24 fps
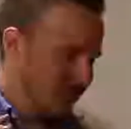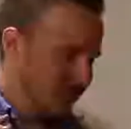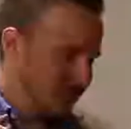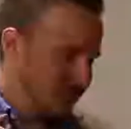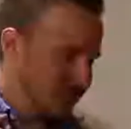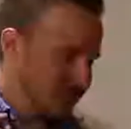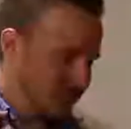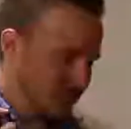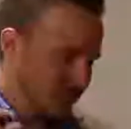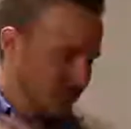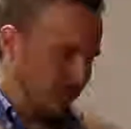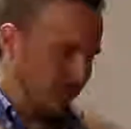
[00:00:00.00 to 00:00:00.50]

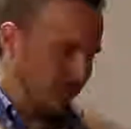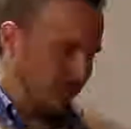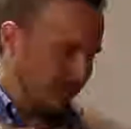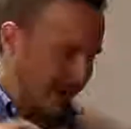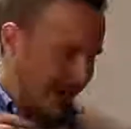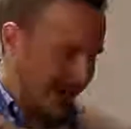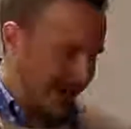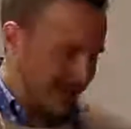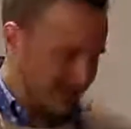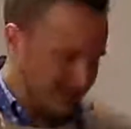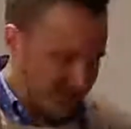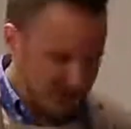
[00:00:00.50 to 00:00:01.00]
so
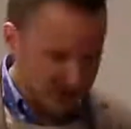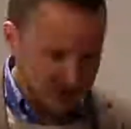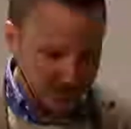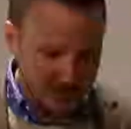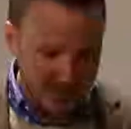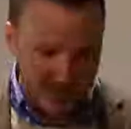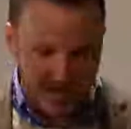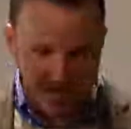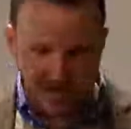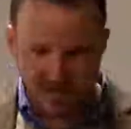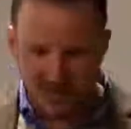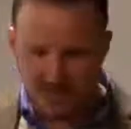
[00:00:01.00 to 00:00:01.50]
why I mention
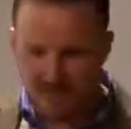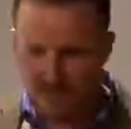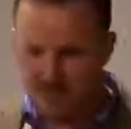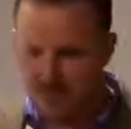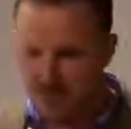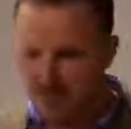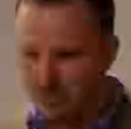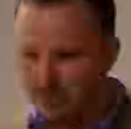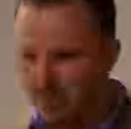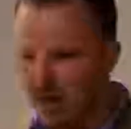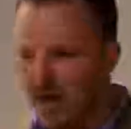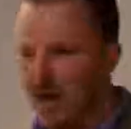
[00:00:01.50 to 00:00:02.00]
that is
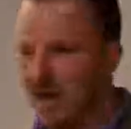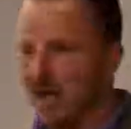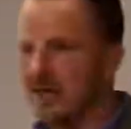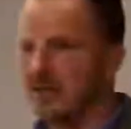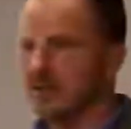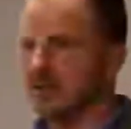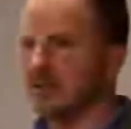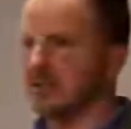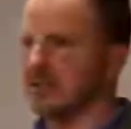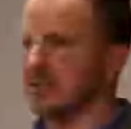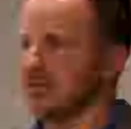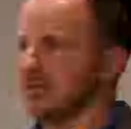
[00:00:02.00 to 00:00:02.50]
that
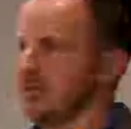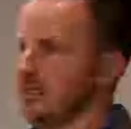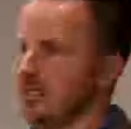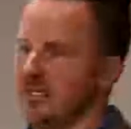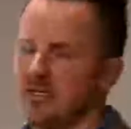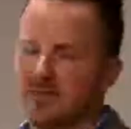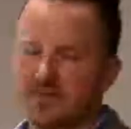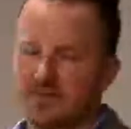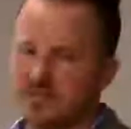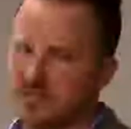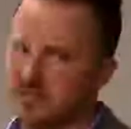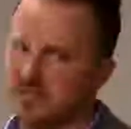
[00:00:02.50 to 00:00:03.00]
my
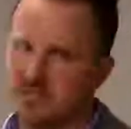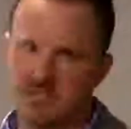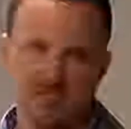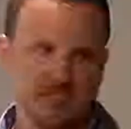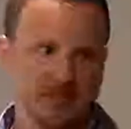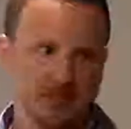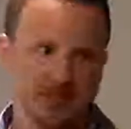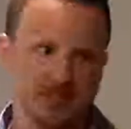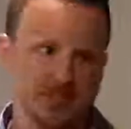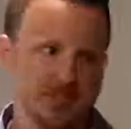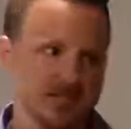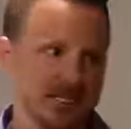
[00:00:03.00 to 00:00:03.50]
gifts and
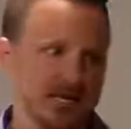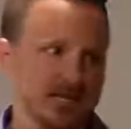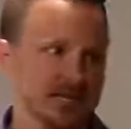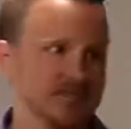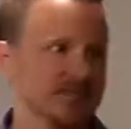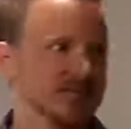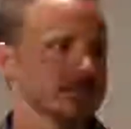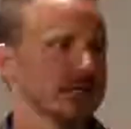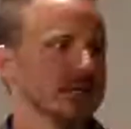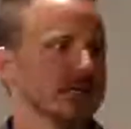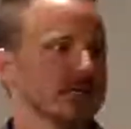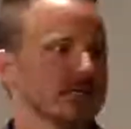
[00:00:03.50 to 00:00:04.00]
skill
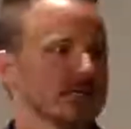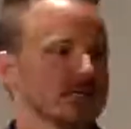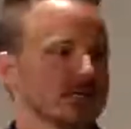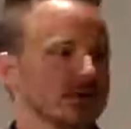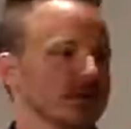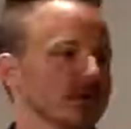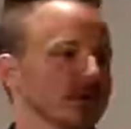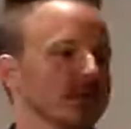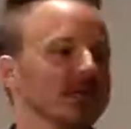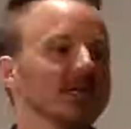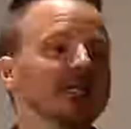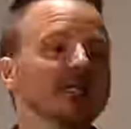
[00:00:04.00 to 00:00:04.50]
sets
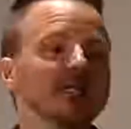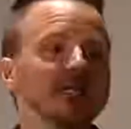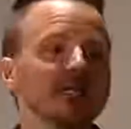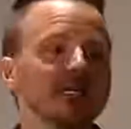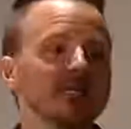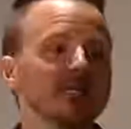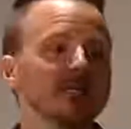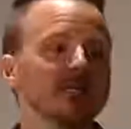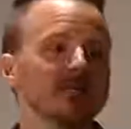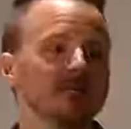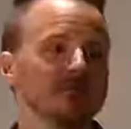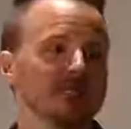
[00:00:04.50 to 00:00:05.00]
certainly
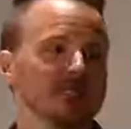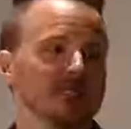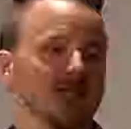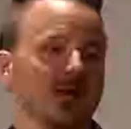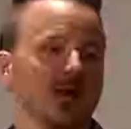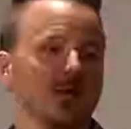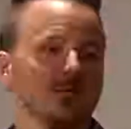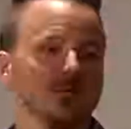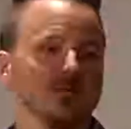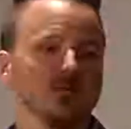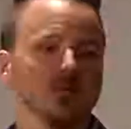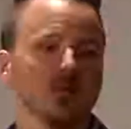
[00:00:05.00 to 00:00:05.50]
lend
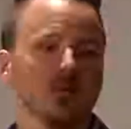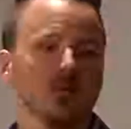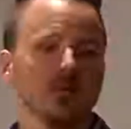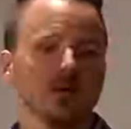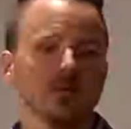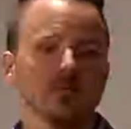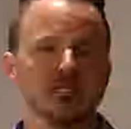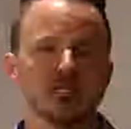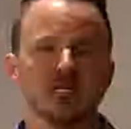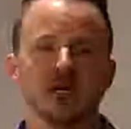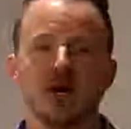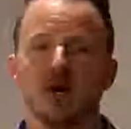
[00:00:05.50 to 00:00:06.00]
themselves
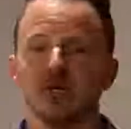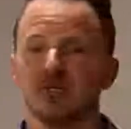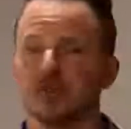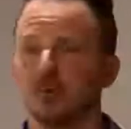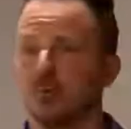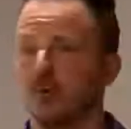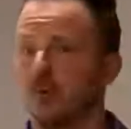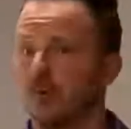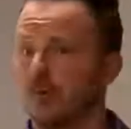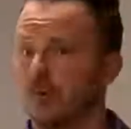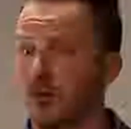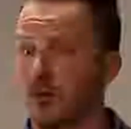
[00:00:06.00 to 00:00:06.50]
towards the
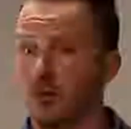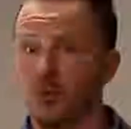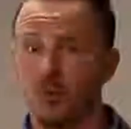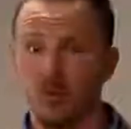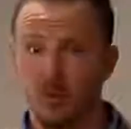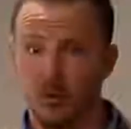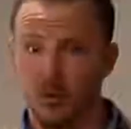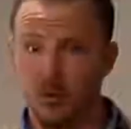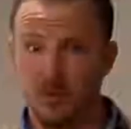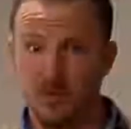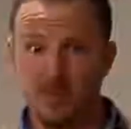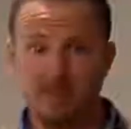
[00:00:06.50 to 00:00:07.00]
entrepreneurial
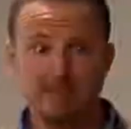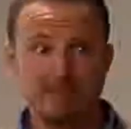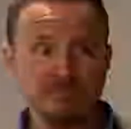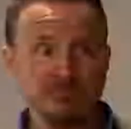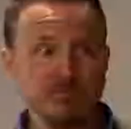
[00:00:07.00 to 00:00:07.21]
world.